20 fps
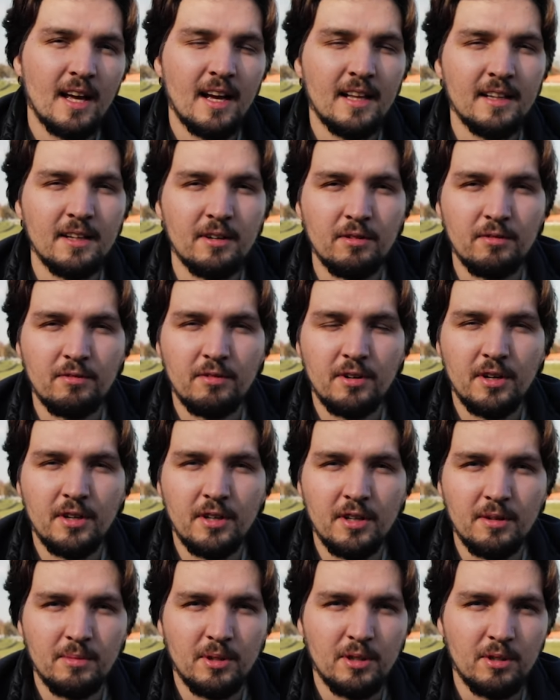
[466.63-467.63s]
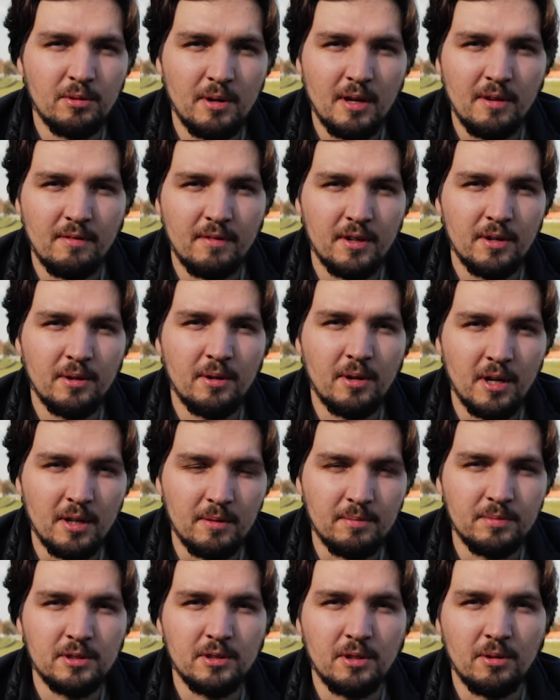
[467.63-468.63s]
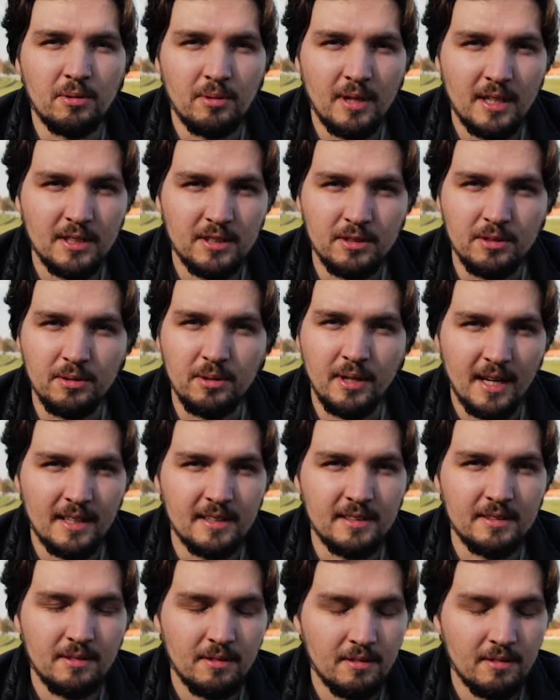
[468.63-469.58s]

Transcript: and convert them into a video clip, so let's do that.